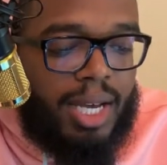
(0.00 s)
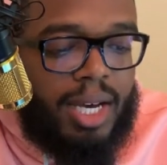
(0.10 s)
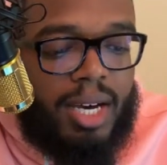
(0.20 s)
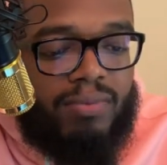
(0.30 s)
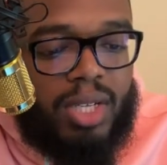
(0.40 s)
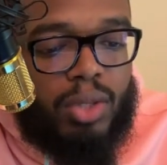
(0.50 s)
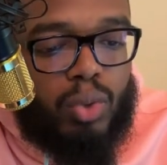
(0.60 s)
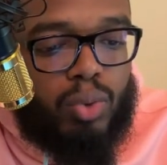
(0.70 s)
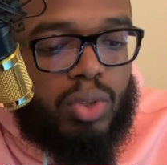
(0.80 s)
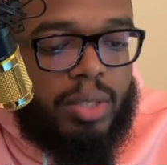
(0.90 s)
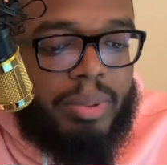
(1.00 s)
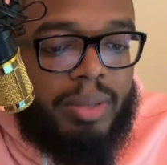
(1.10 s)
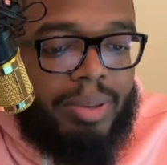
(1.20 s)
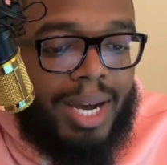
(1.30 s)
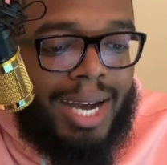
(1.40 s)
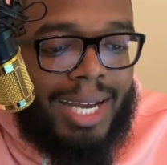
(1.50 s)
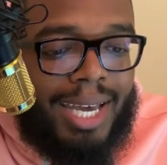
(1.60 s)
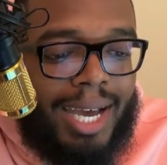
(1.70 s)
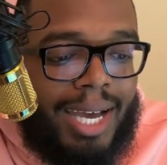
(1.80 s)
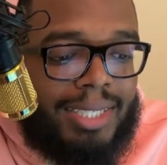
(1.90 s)
of the You Trippin'
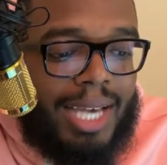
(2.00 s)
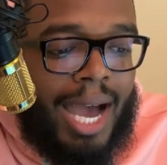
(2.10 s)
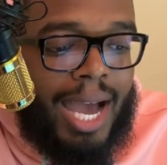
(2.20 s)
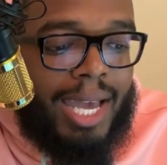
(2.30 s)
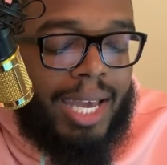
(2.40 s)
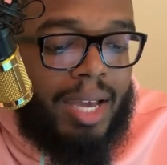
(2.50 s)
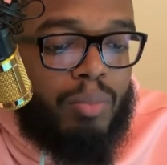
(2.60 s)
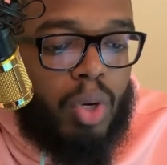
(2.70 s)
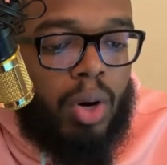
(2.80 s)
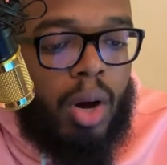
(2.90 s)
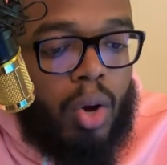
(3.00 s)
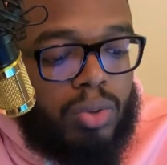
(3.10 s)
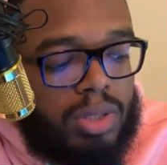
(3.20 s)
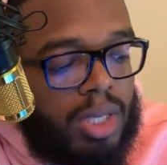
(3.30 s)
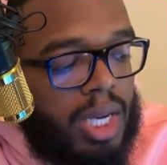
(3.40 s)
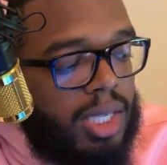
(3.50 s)
Podcast. I am your host.